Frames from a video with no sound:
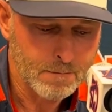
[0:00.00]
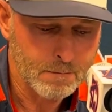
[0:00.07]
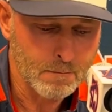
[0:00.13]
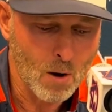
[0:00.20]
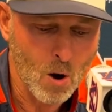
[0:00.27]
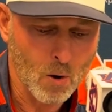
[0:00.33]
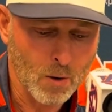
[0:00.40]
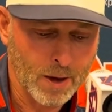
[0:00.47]

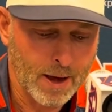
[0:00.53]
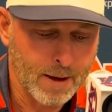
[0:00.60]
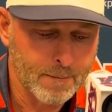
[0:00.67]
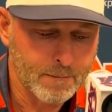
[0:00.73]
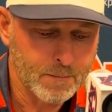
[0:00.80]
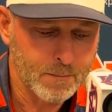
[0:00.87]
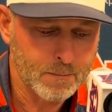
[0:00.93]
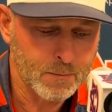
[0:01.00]
ball
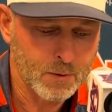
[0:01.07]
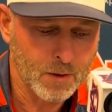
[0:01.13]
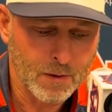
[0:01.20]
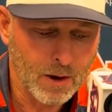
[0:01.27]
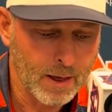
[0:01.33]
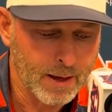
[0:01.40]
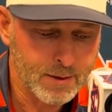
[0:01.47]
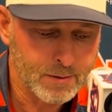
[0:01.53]
game.
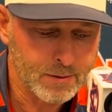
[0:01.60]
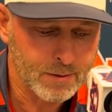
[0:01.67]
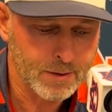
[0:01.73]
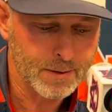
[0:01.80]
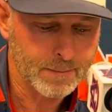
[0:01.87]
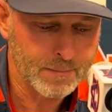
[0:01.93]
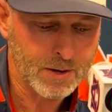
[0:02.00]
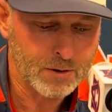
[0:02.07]
Nonetheless,
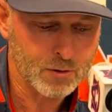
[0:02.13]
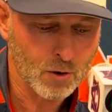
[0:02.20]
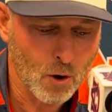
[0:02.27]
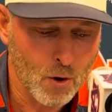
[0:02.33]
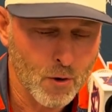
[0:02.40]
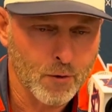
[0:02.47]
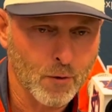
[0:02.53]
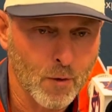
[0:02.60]
it's
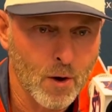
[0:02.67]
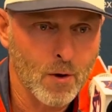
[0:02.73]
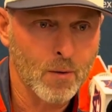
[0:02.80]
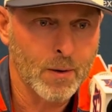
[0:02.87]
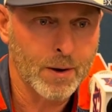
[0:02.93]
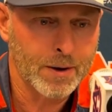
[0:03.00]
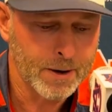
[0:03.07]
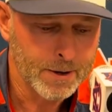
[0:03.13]
learn,
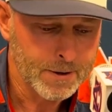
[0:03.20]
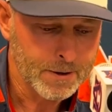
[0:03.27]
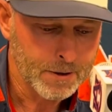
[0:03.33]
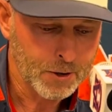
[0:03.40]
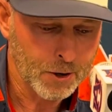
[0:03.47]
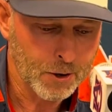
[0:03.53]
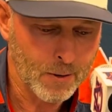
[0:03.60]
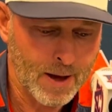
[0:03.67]
grow, and,
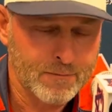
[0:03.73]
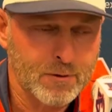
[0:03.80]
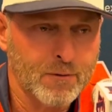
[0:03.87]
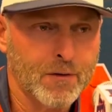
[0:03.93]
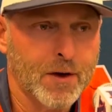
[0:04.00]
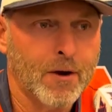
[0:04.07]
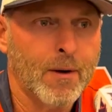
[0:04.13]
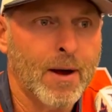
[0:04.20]
you know, I have to
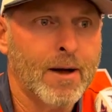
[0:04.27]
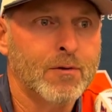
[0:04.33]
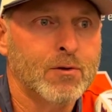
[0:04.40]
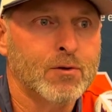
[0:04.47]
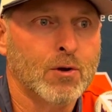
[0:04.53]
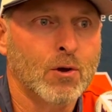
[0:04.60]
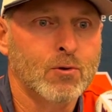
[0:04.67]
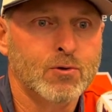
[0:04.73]
figure out the
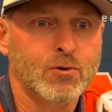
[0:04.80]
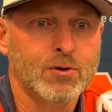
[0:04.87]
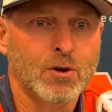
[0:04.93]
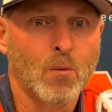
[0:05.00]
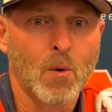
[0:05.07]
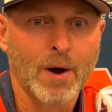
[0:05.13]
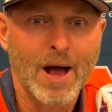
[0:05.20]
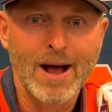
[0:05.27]
solutions
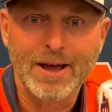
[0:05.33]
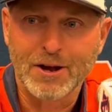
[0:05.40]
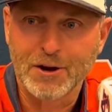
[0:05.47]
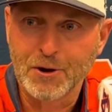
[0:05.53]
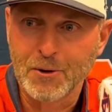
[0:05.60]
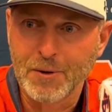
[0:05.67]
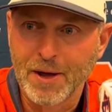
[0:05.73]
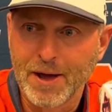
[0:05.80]
on what I can
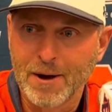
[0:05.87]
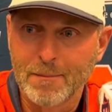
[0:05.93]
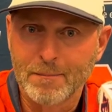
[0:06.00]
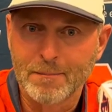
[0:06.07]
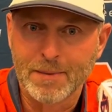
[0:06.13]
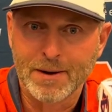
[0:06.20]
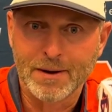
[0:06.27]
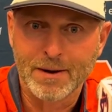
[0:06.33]
do to help
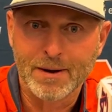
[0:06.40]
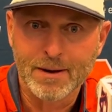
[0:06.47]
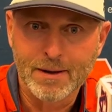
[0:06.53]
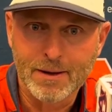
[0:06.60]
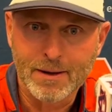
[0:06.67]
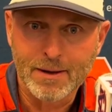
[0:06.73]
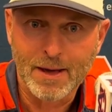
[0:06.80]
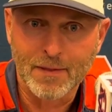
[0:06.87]

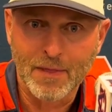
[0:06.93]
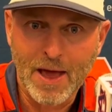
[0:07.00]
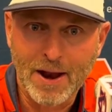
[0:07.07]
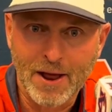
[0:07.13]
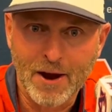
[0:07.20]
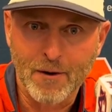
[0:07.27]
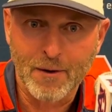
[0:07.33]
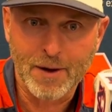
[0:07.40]
in that
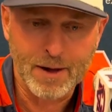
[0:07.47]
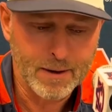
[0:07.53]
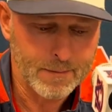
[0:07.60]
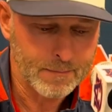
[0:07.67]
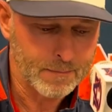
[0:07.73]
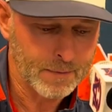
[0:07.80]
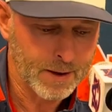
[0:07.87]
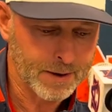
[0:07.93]
area
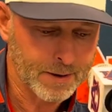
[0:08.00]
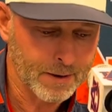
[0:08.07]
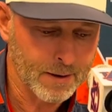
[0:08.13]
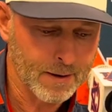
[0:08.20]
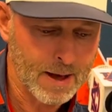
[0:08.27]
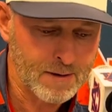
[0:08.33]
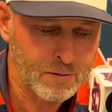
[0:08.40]
that I